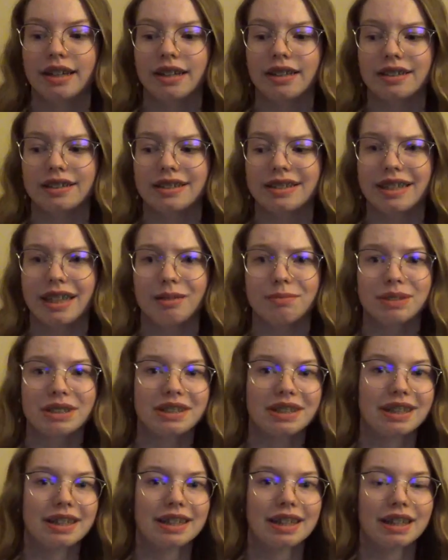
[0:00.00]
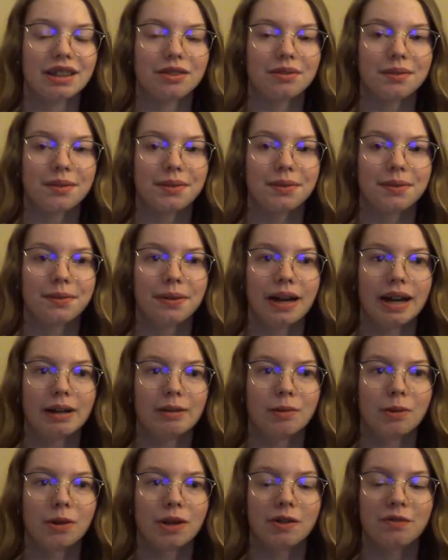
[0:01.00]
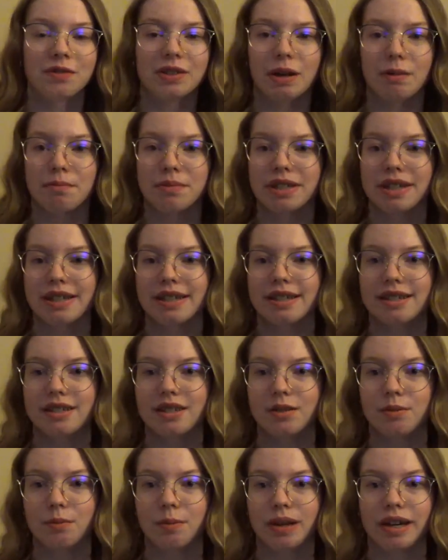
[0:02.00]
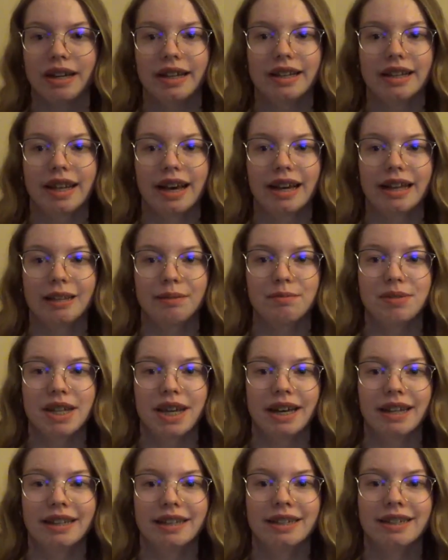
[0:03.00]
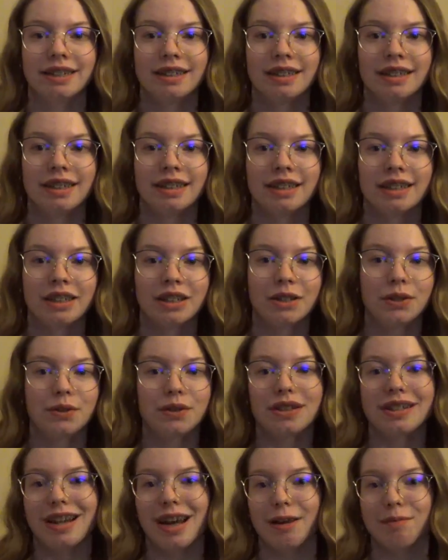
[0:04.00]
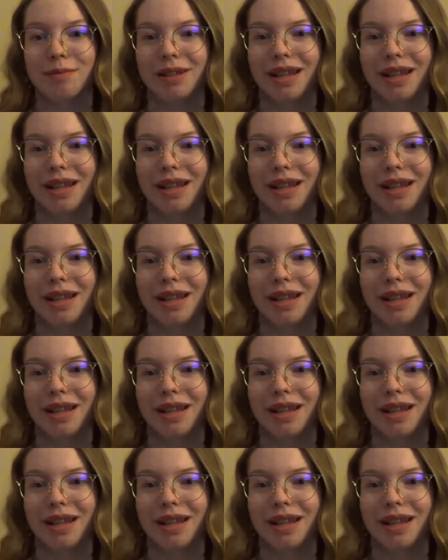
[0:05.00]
I'll see how much I can get through. I will give an update when I am done. Cue the time